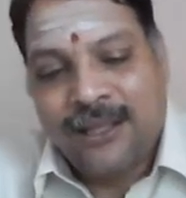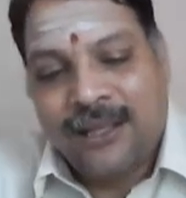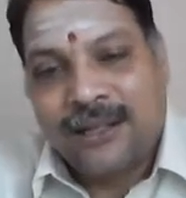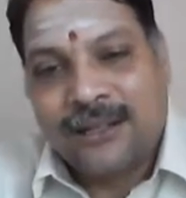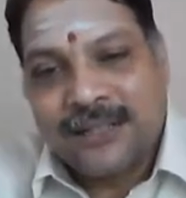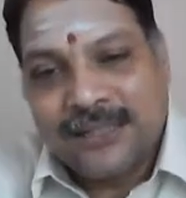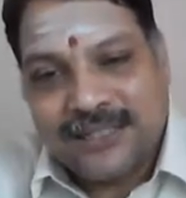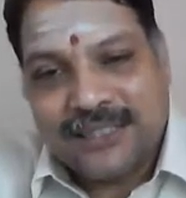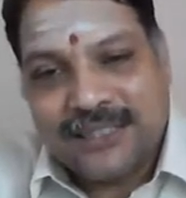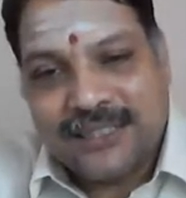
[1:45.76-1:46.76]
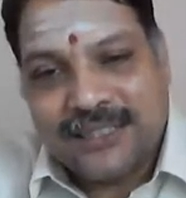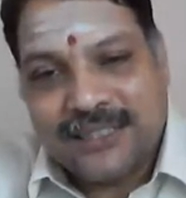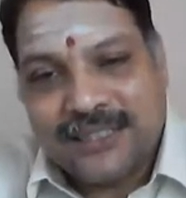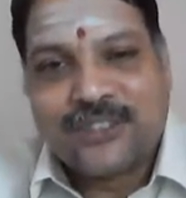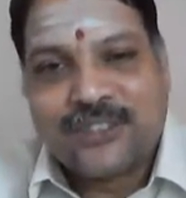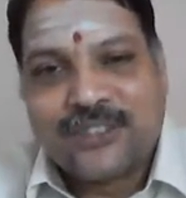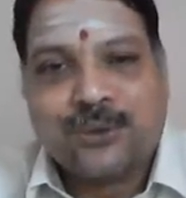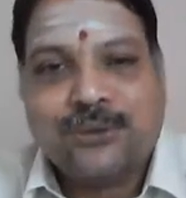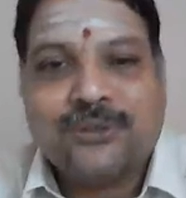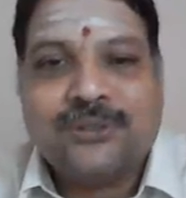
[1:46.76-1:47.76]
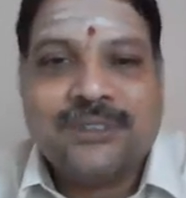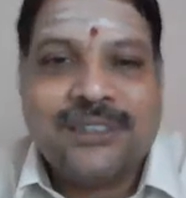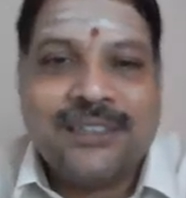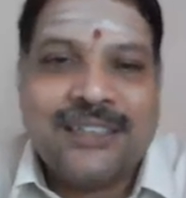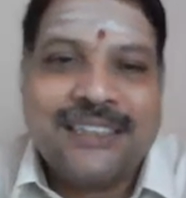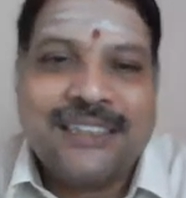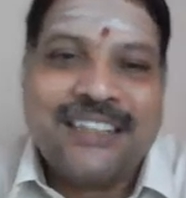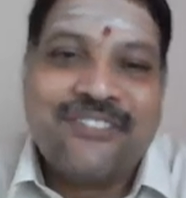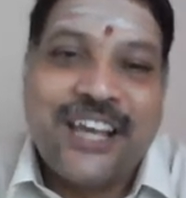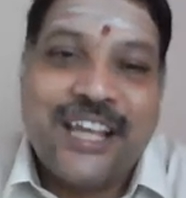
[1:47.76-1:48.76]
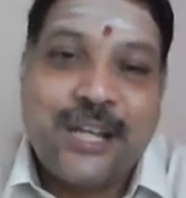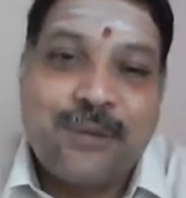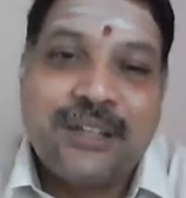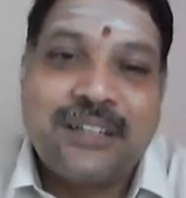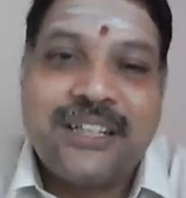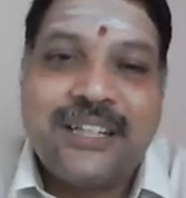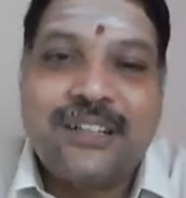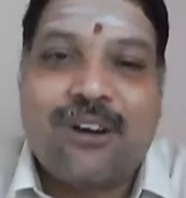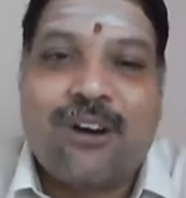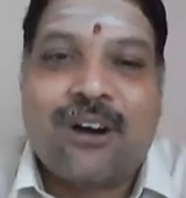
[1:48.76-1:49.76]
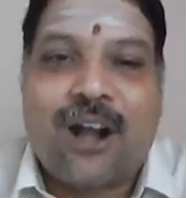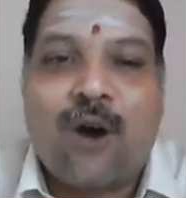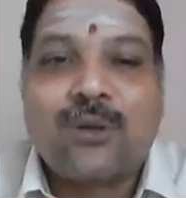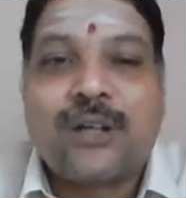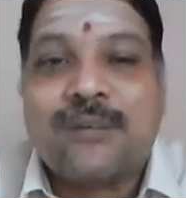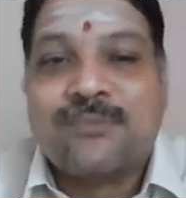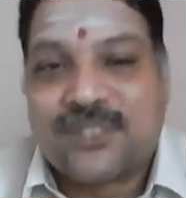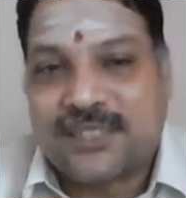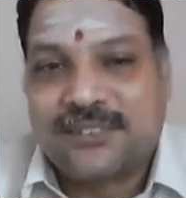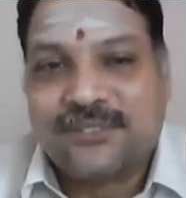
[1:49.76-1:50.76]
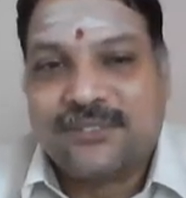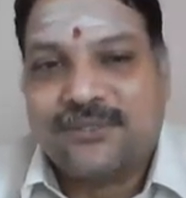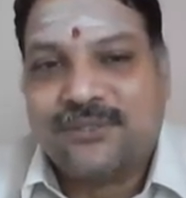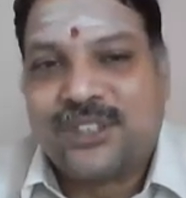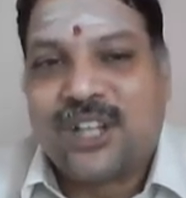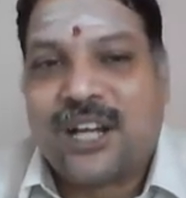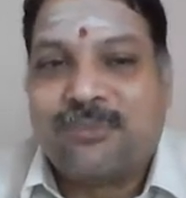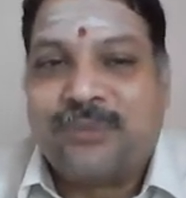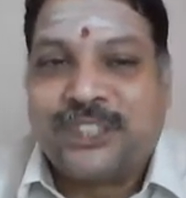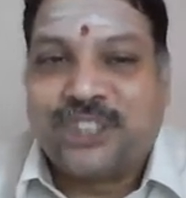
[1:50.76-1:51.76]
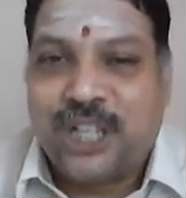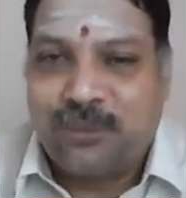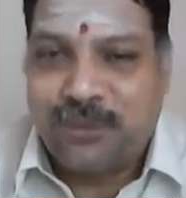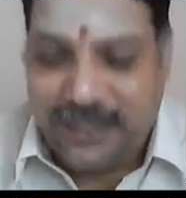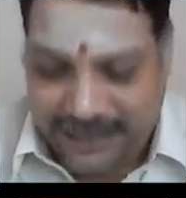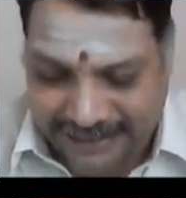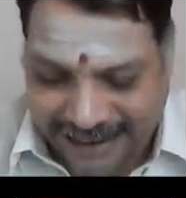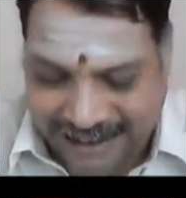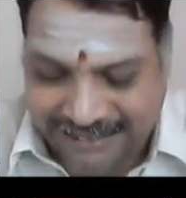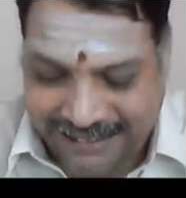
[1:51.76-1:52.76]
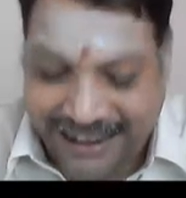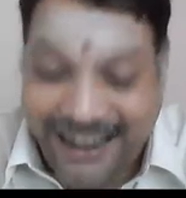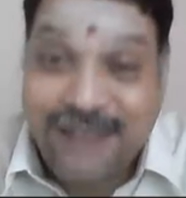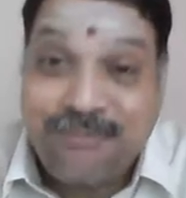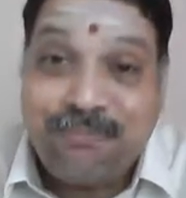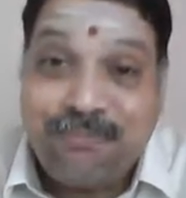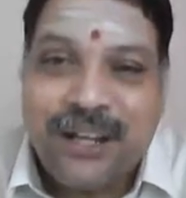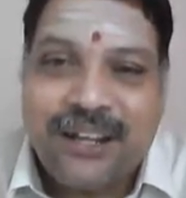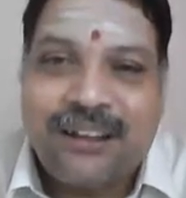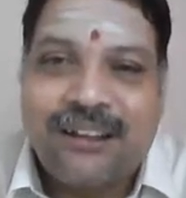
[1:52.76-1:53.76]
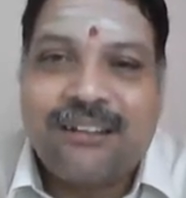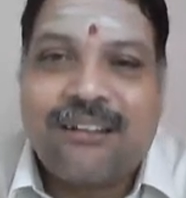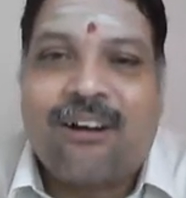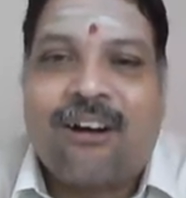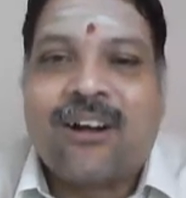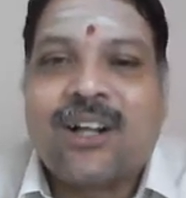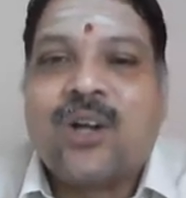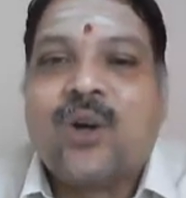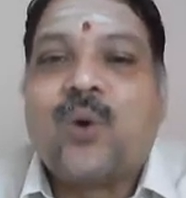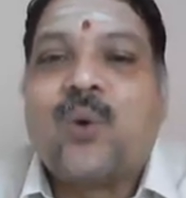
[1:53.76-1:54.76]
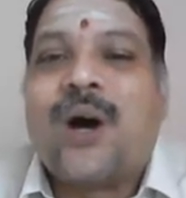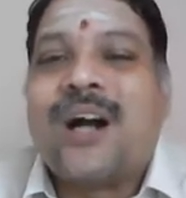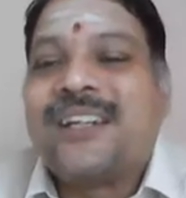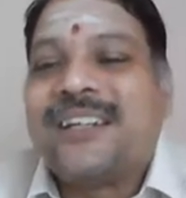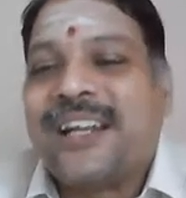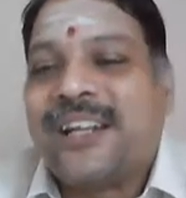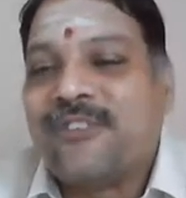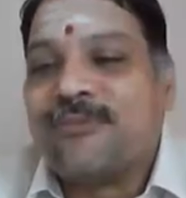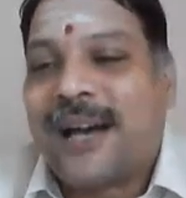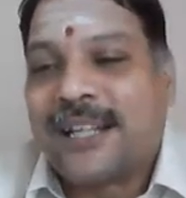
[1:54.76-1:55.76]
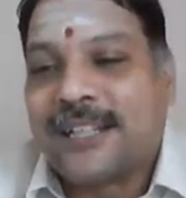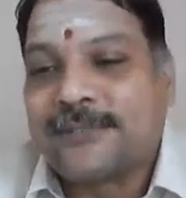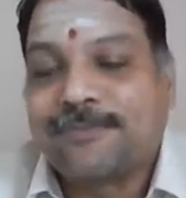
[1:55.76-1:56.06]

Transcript: Risk refers to the variability or outcomes which are measurable in an empirical or quantitative manner.